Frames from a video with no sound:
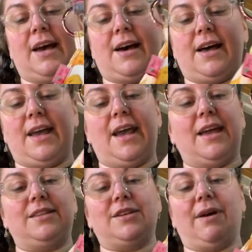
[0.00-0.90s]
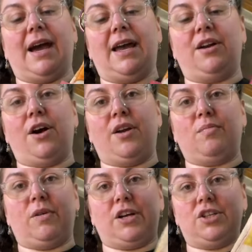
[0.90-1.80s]
Uh, and so I had it on
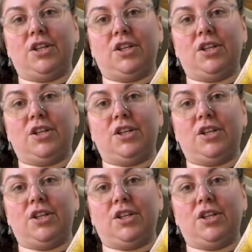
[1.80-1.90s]
brush,